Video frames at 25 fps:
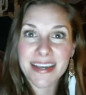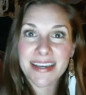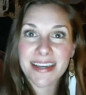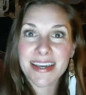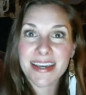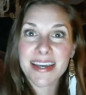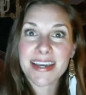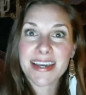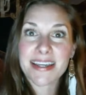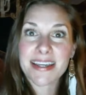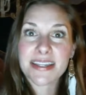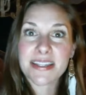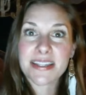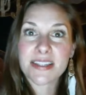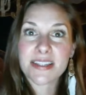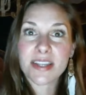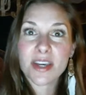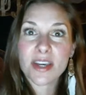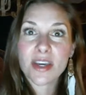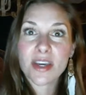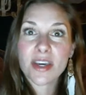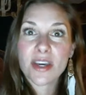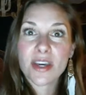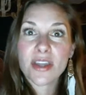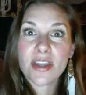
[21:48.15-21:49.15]
is
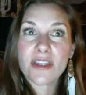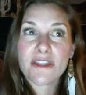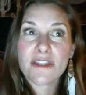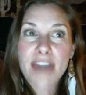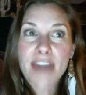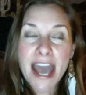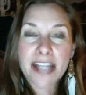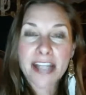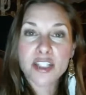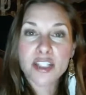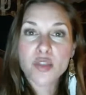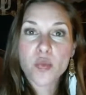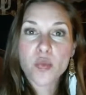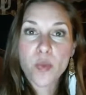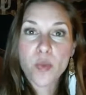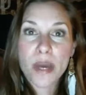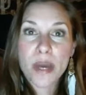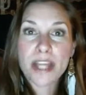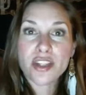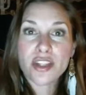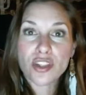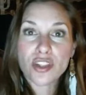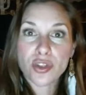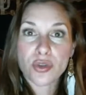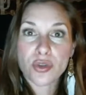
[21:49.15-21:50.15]
that's
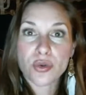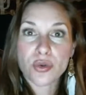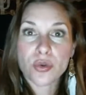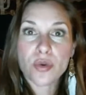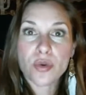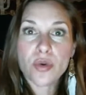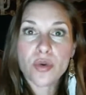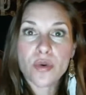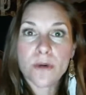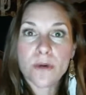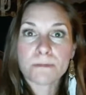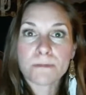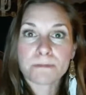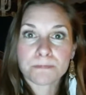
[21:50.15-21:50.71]
when you